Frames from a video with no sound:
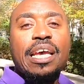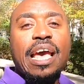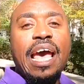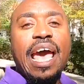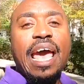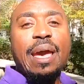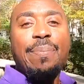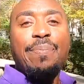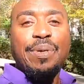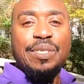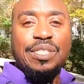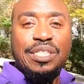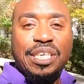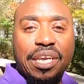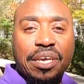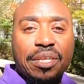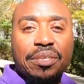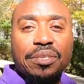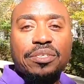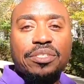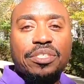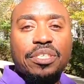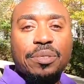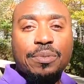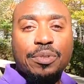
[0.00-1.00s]
a
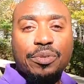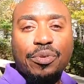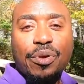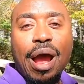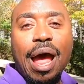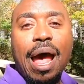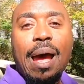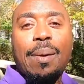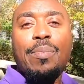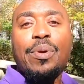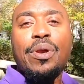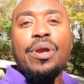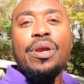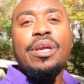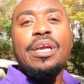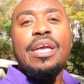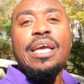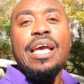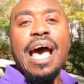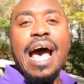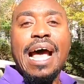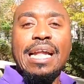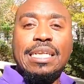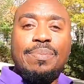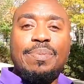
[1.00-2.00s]
particular subscriber
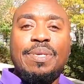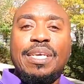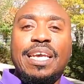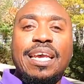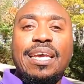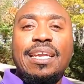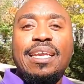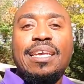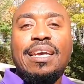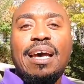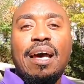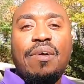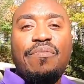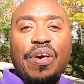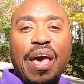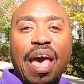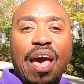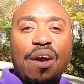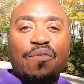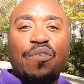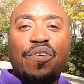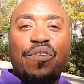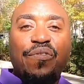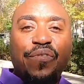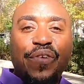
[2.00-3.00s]
at the beginning of
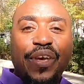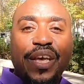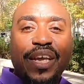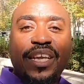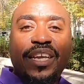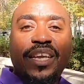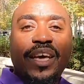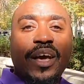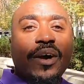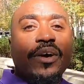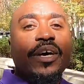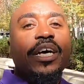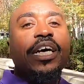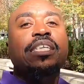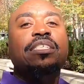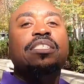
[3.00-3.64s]
every video,